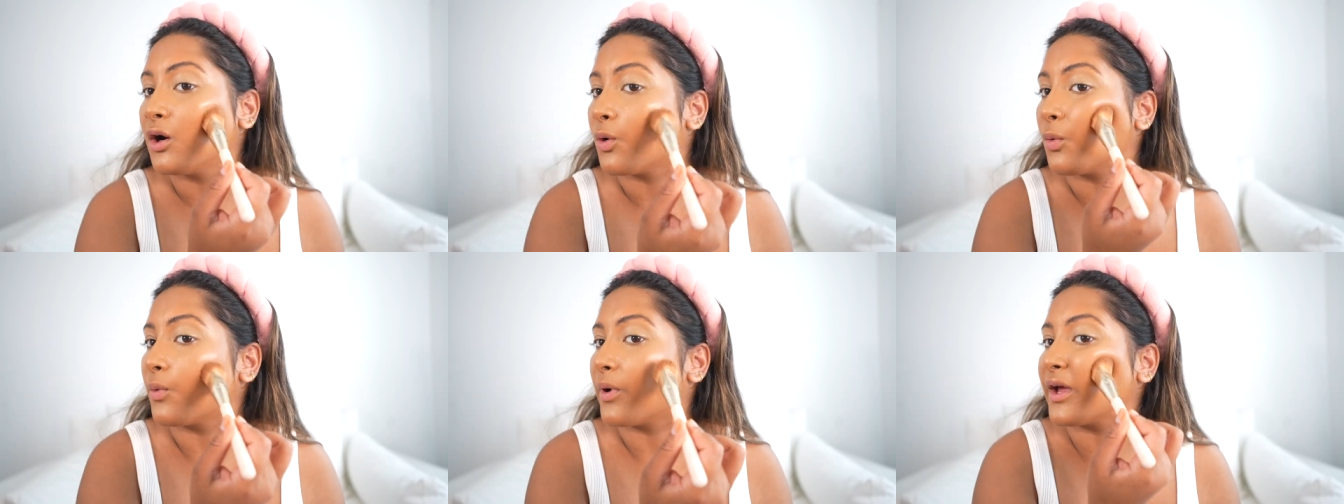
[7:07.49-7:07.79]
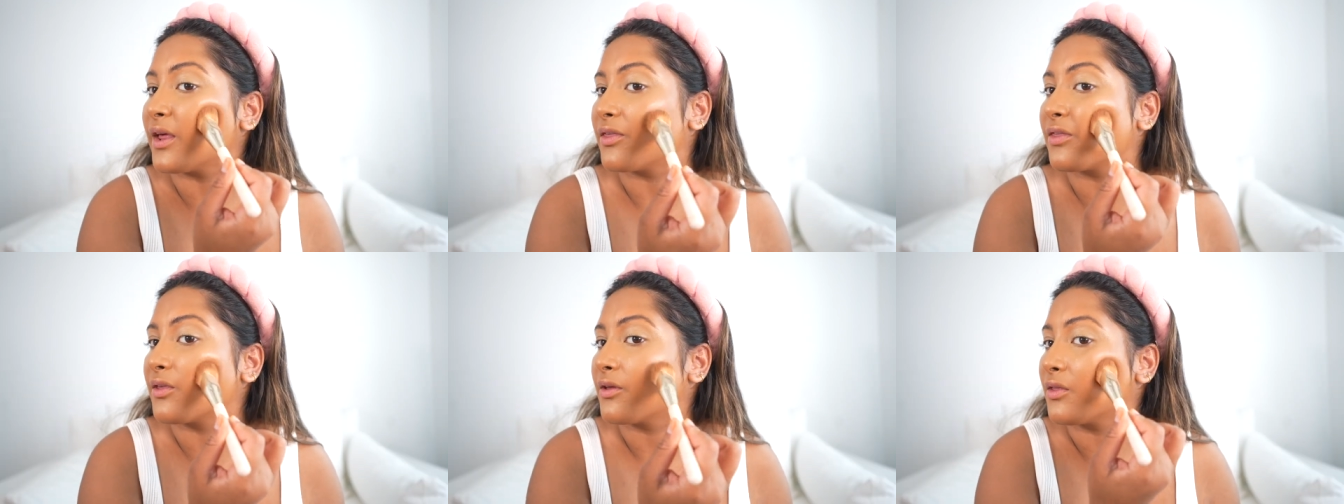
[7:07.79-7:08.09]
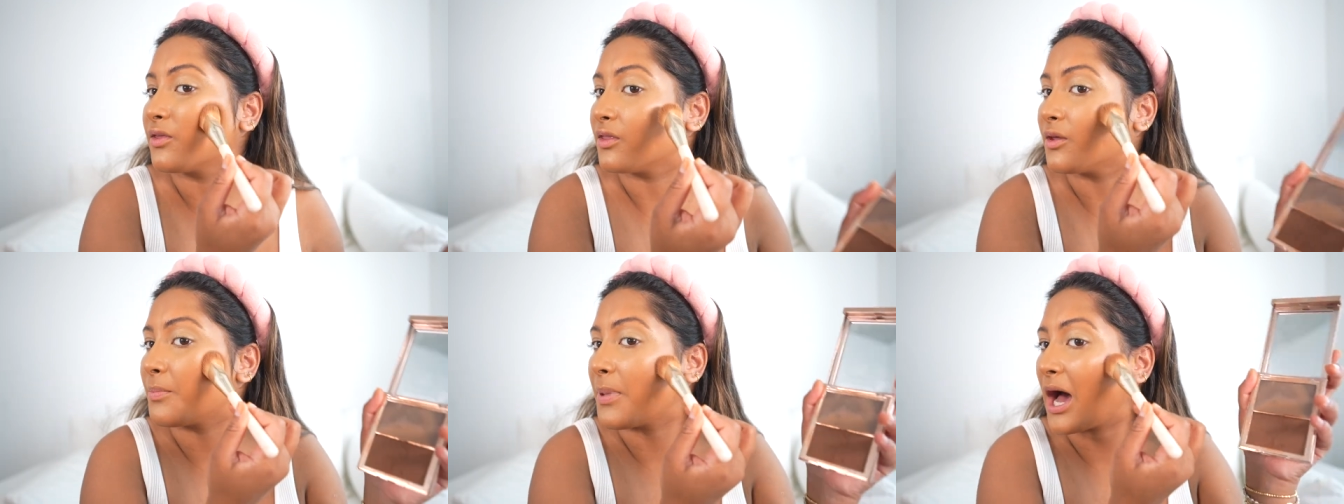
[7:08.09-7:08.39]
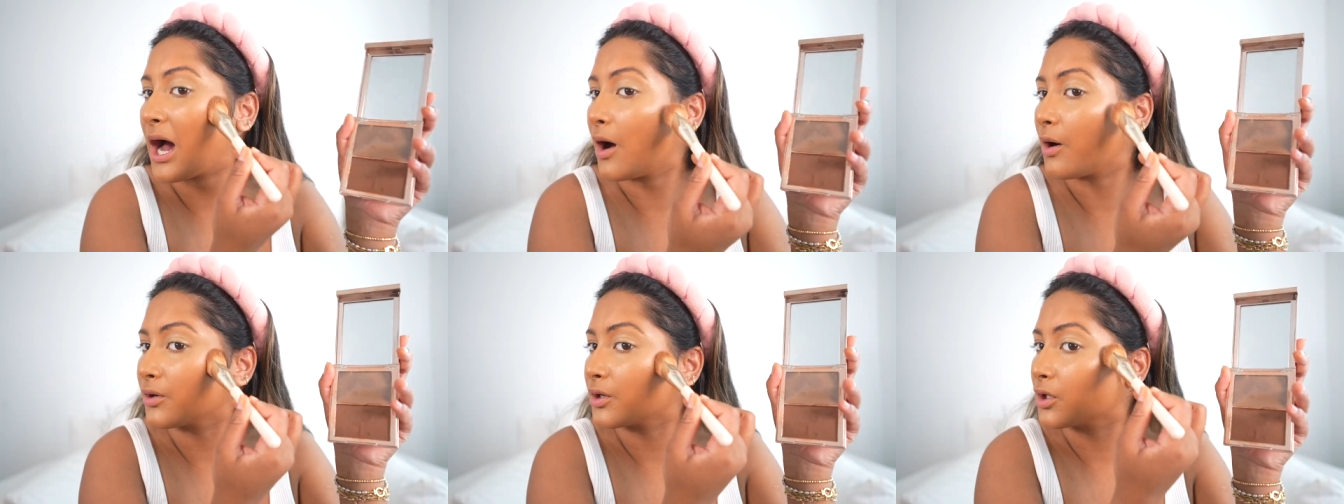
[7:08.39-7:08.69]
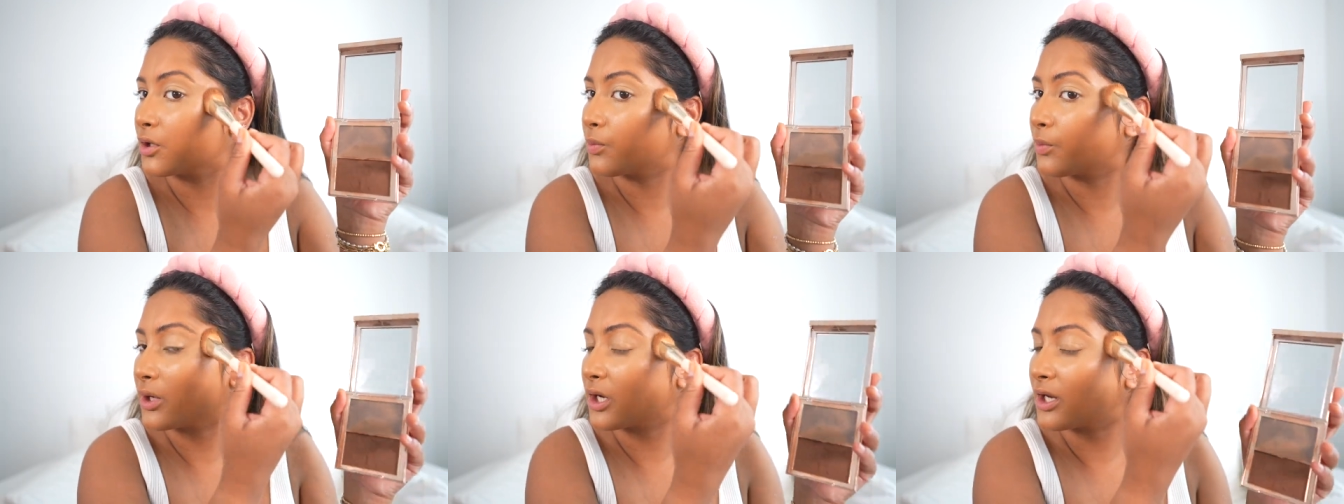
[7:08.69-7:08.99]
with the
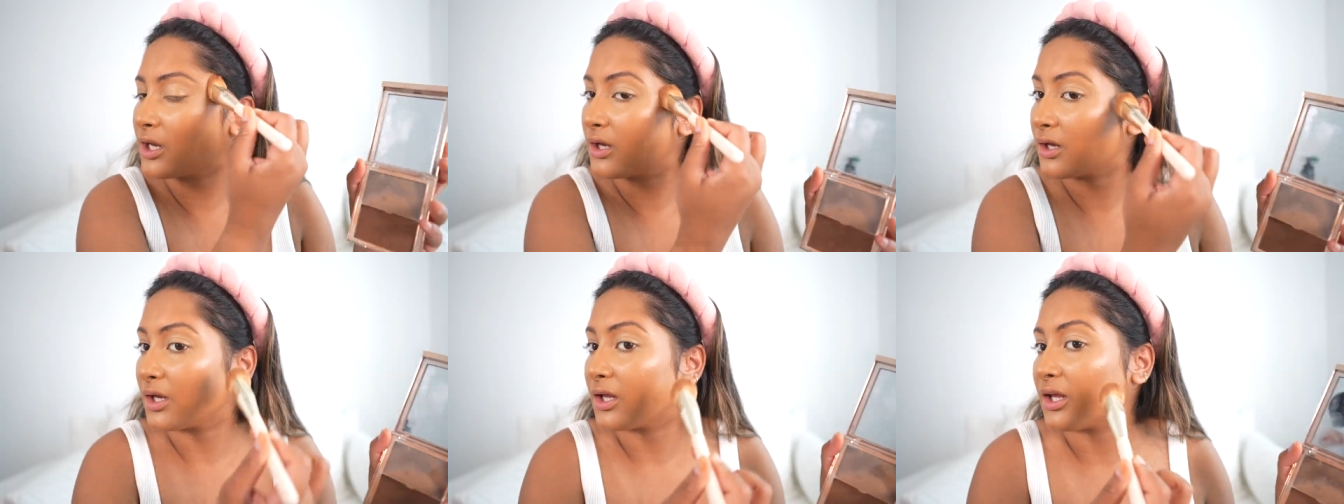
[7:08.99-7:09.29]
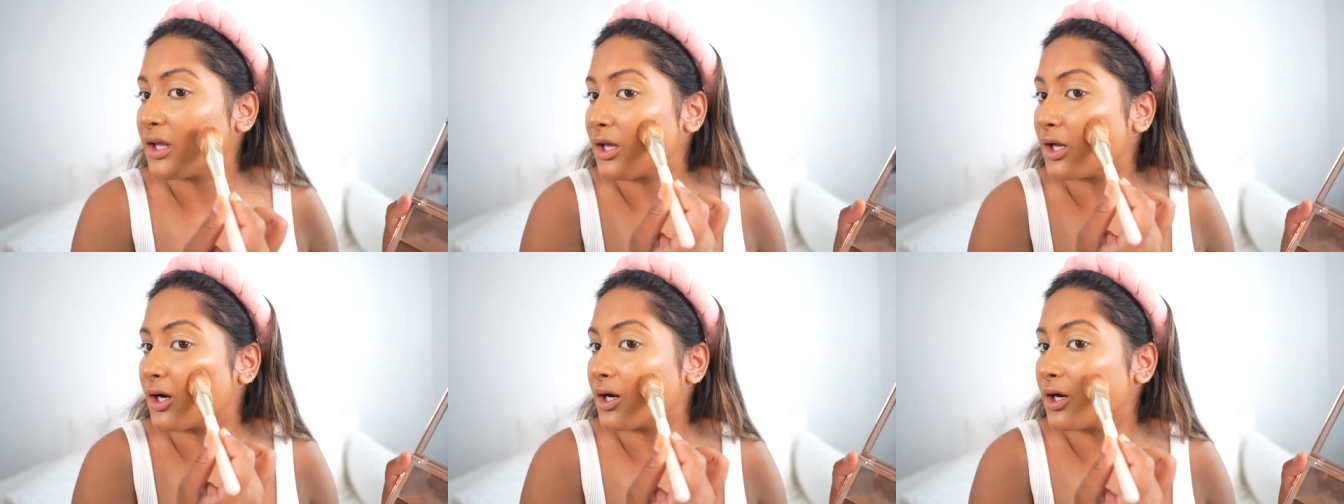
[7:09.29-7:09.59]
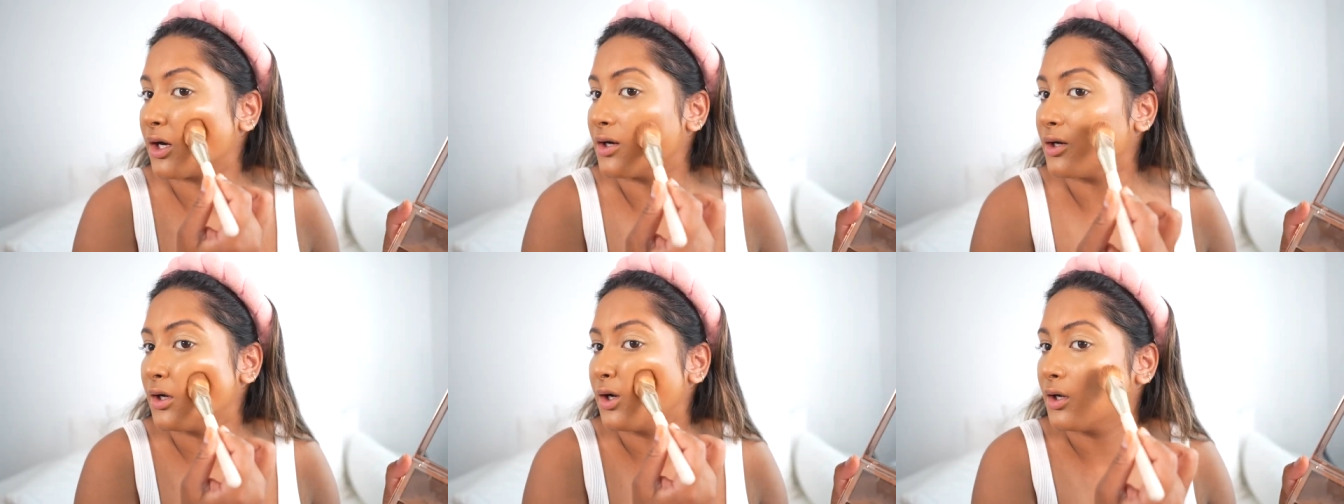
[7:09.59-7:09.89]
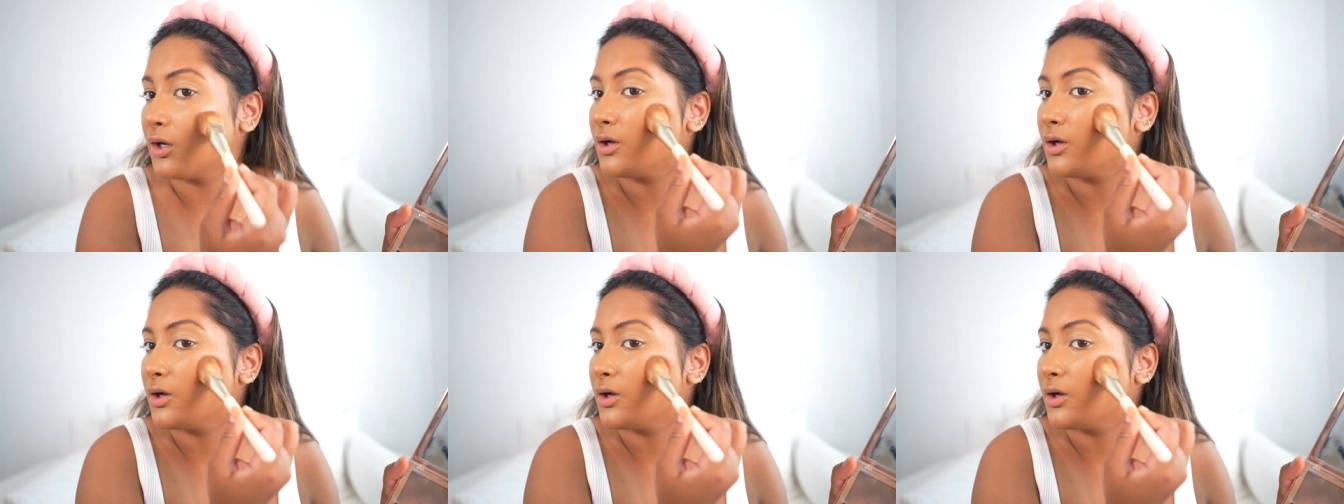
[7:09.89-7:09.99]
powdered one in here